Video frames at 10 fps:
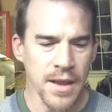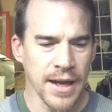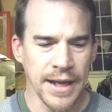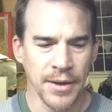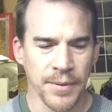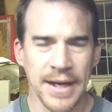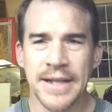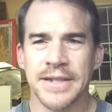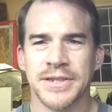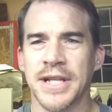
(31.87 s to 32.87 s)
Anyway,
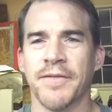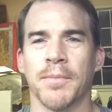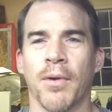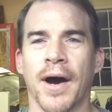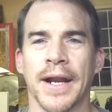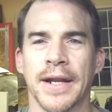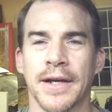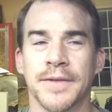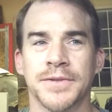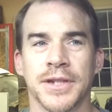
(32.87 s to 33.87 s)
it's never bright
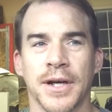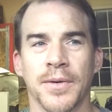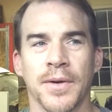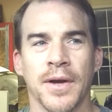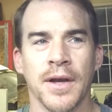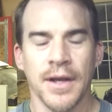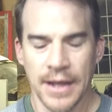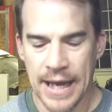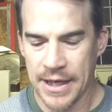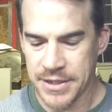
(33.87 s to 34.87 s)
enough, so
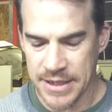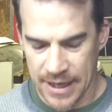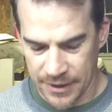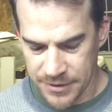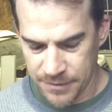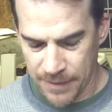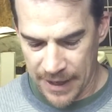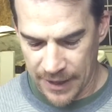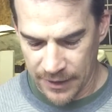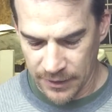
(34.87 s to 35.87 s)
I decided to
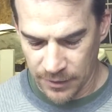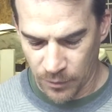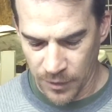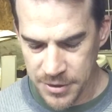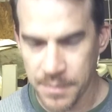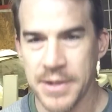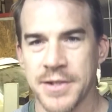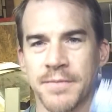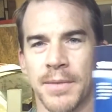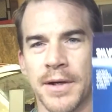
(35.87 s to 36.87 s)
buy a little more
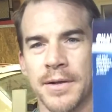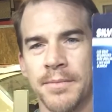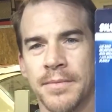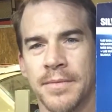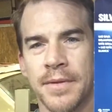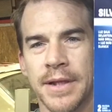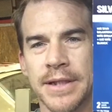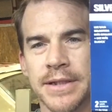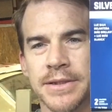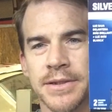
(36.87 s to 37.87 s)
expensive bulb,
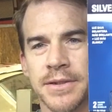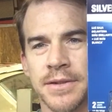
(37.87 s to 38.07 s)
these